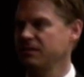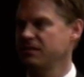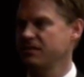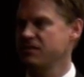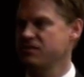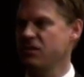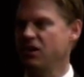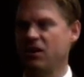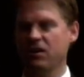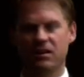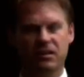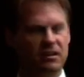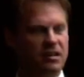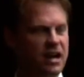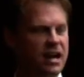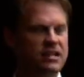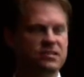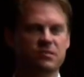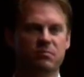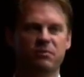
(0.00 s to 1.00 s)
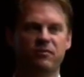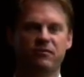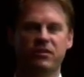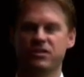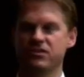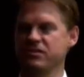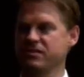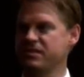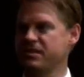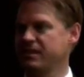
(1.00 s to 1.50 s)
There's all kinds of
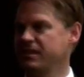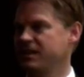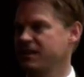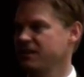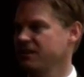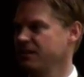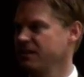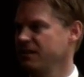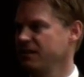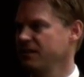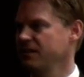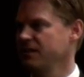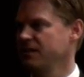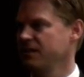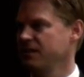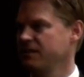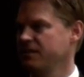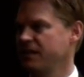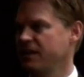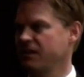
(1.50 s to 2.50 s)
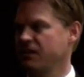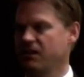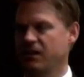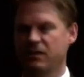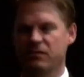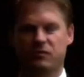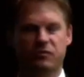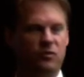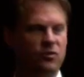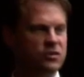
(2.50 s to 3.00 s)
provisions in there that are
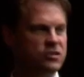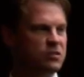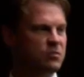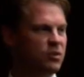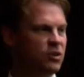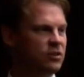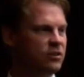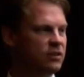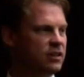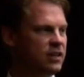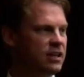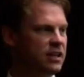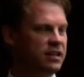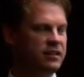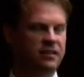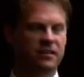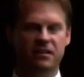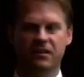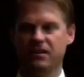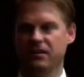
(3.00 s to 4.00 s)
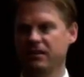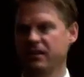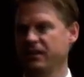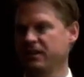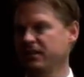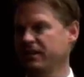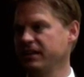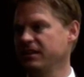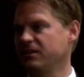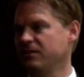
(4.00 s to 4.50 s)
unenforceable and that are
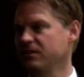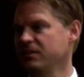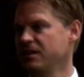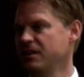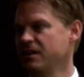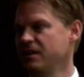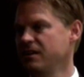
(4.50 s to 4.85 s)
illegal.